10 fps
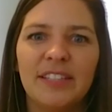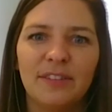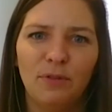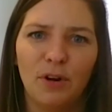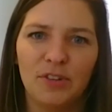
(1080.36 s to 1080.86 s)
the
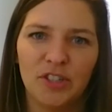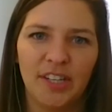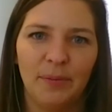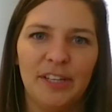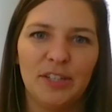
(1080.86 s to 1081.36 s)
floor was just
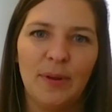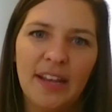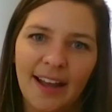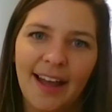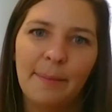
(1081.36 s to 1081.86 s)
like really
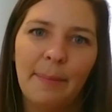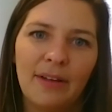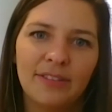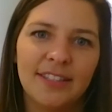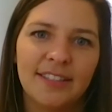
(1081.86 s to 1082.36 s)
squeaky and kind of
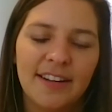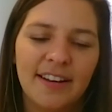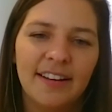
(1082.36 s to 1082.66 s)
bounced.